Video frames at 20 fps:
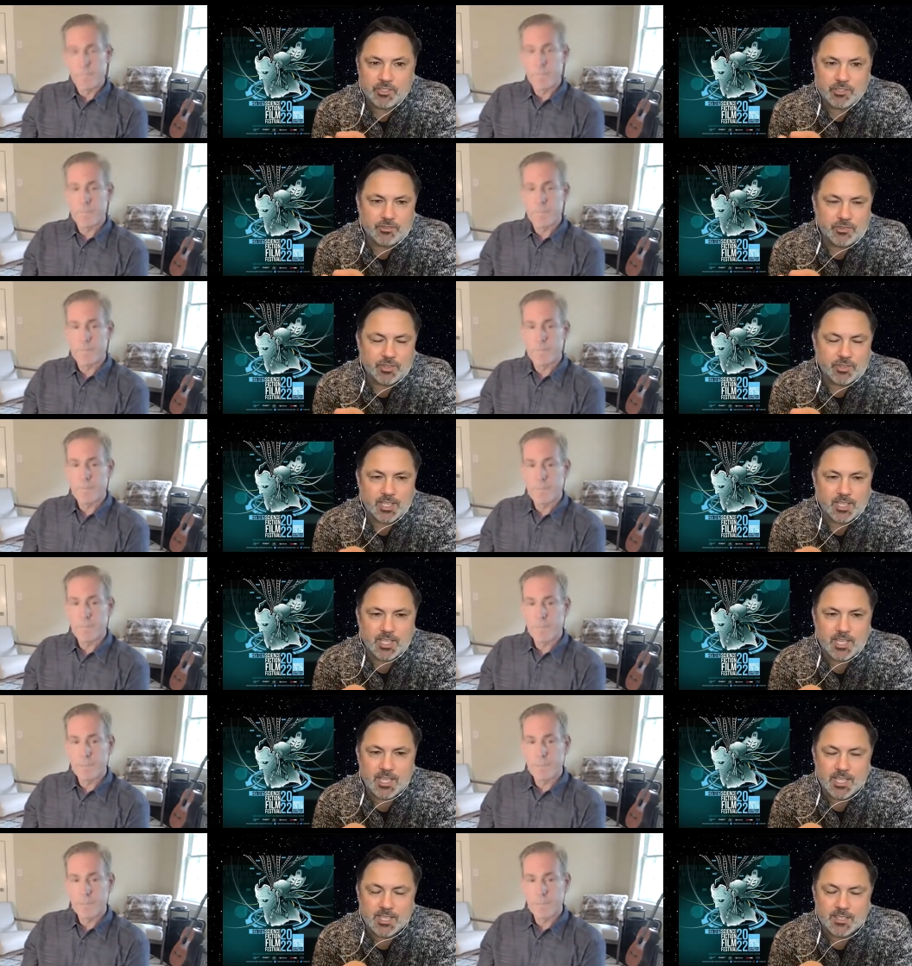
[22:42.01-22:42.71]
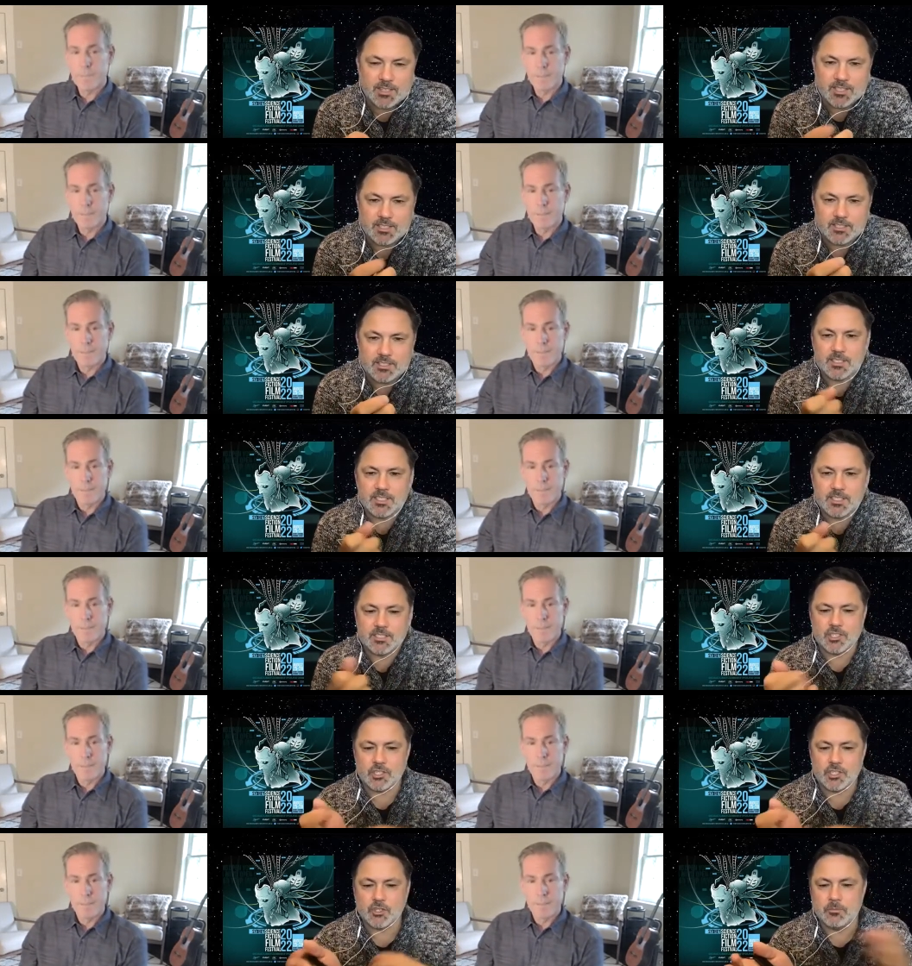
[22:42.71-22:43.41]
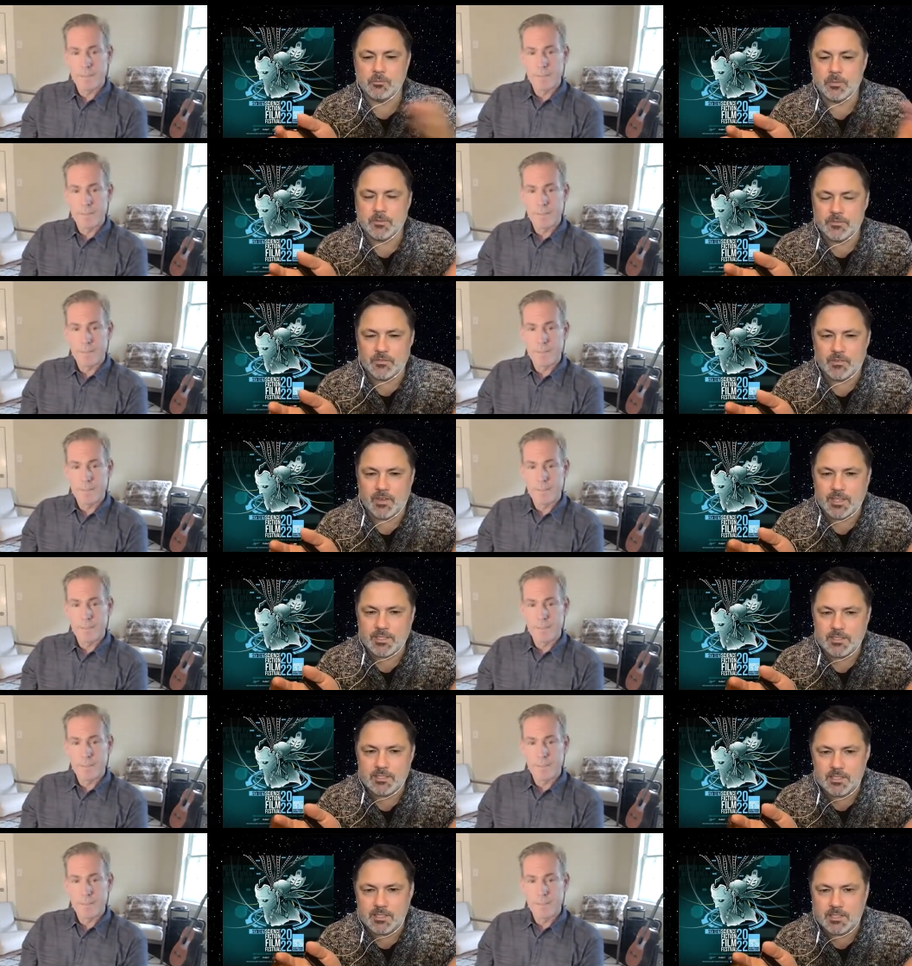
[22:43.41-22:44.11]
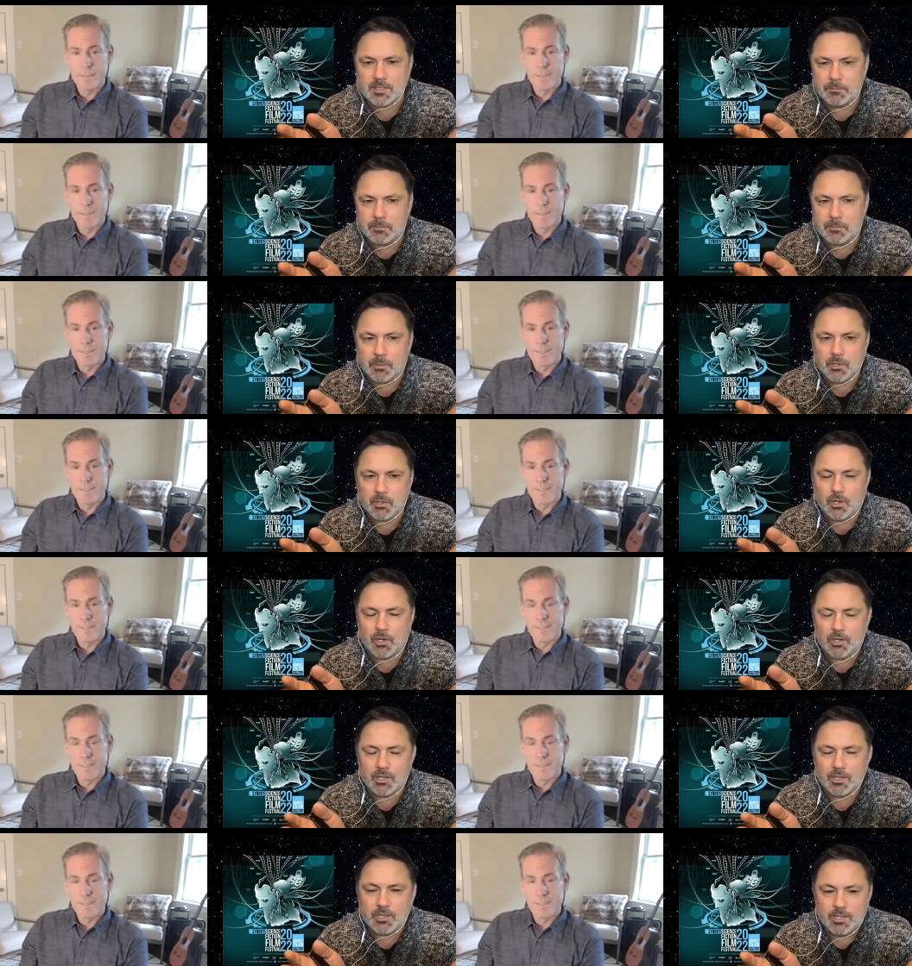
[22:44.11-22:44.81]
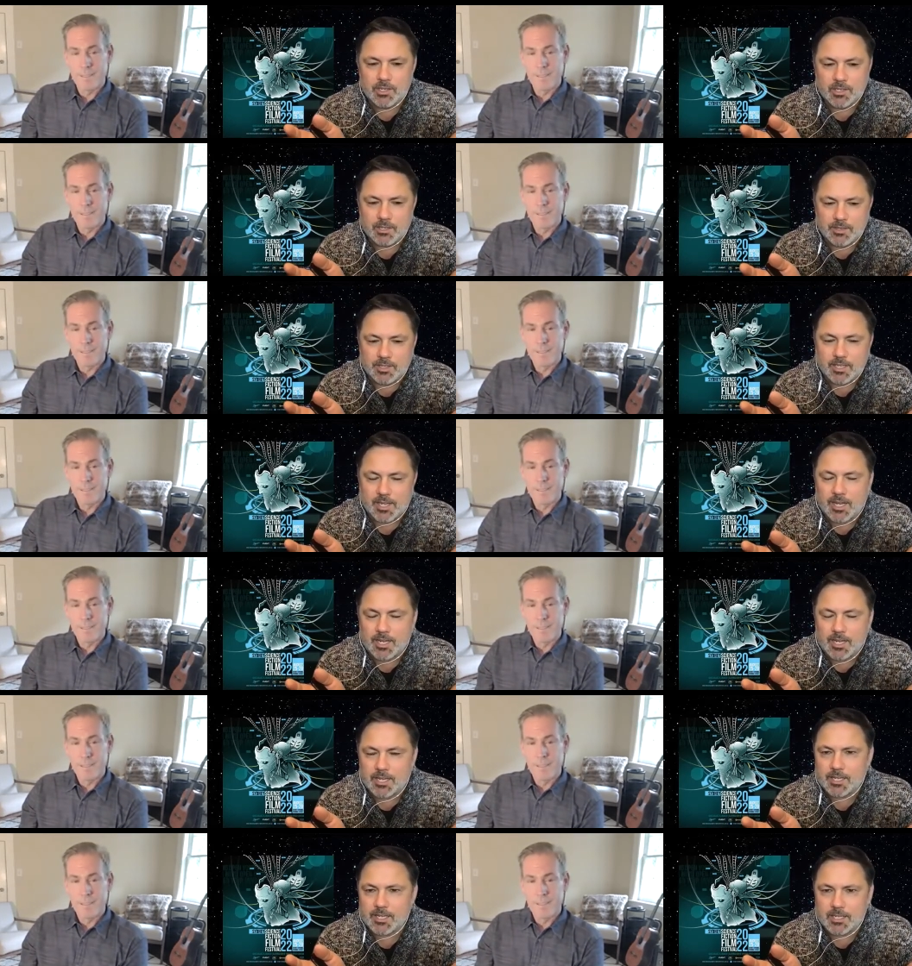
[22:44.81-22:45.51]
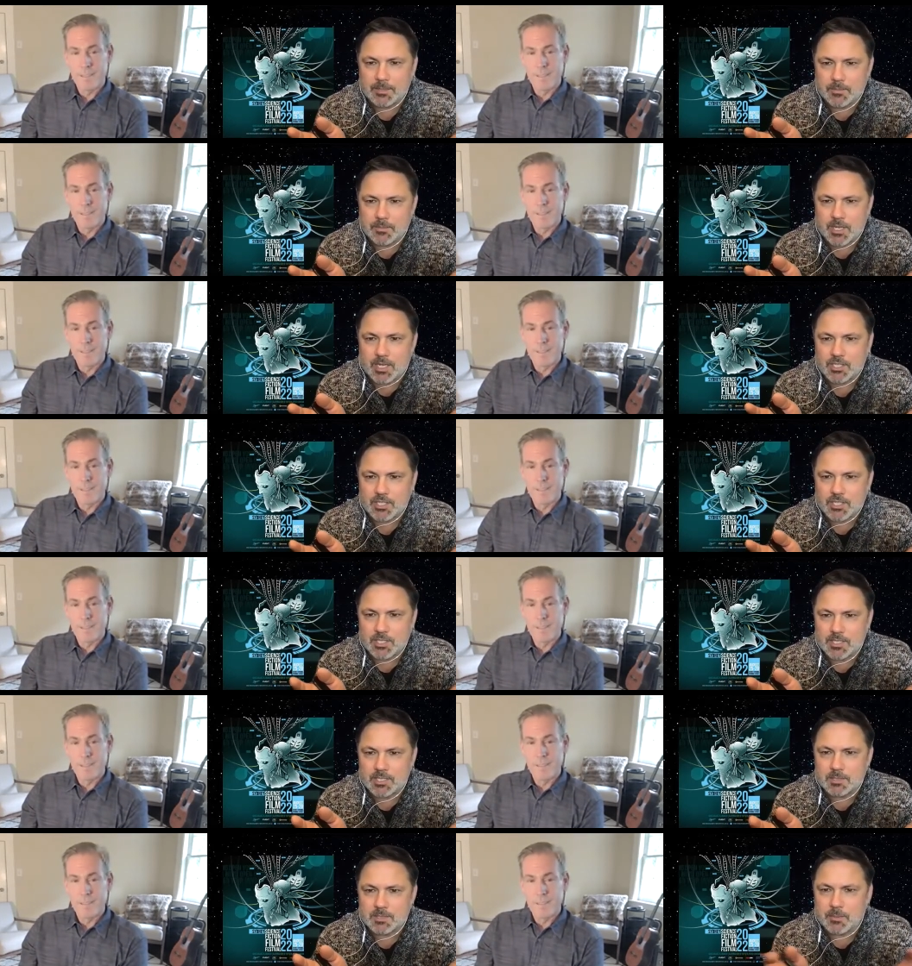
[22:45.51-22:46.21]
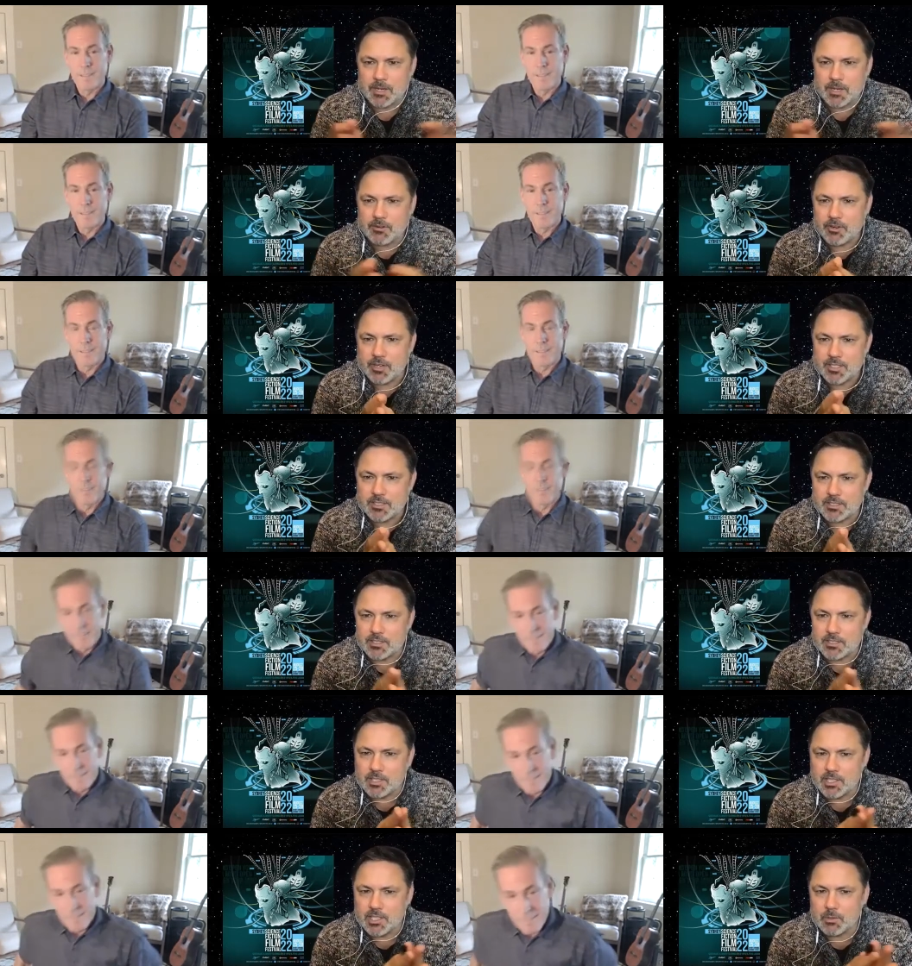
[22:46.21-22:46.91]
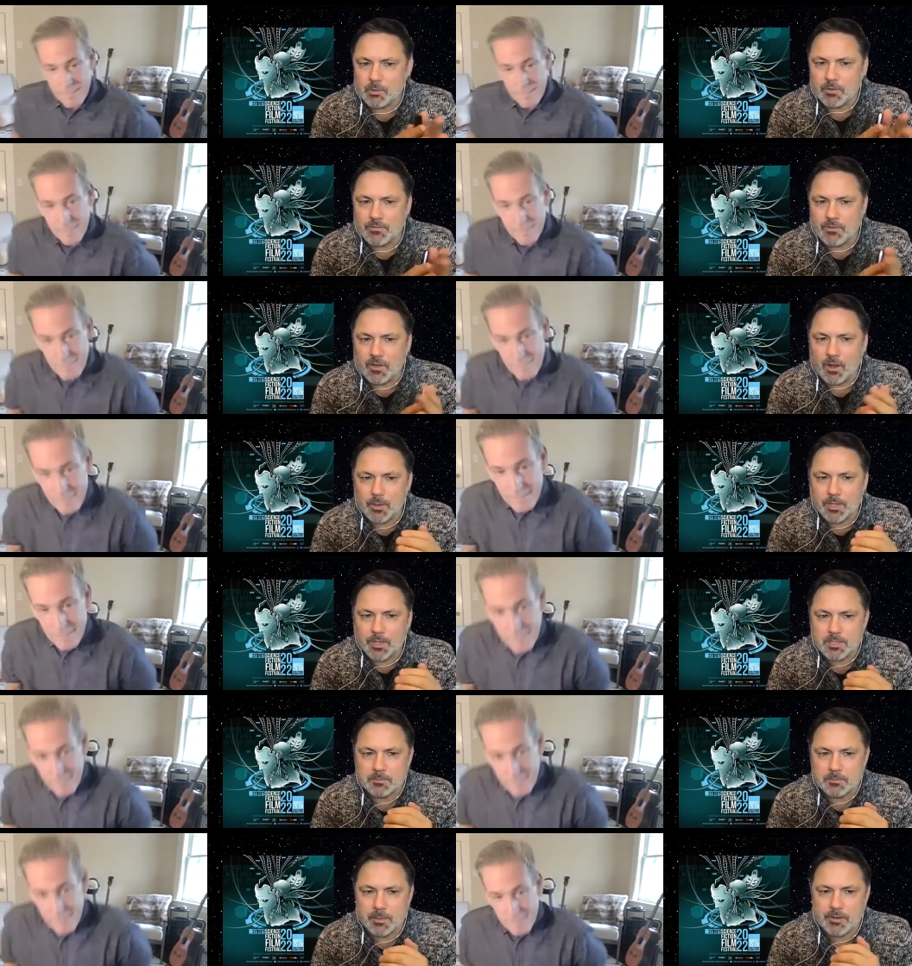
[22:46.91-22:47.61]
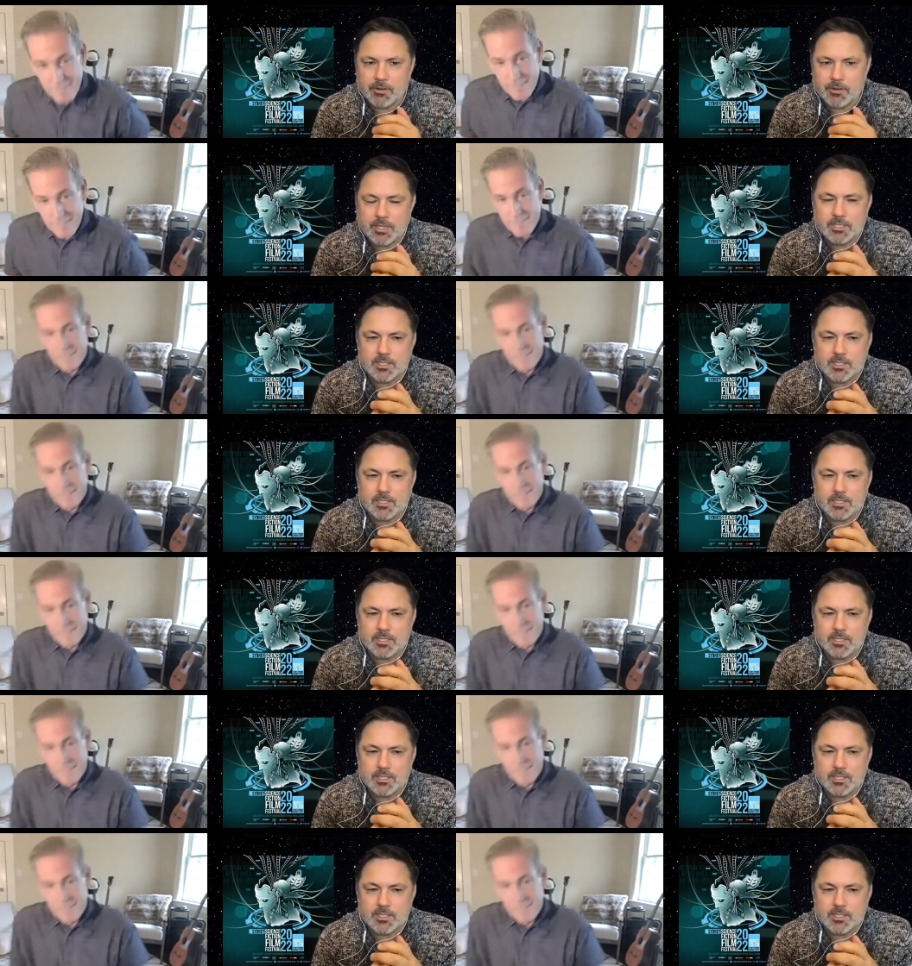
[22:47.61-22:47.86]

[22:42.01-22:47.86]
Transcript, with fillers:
Speaker 1: to, the kid, this this human face that you put on the alien abduction experience and the UFO experience.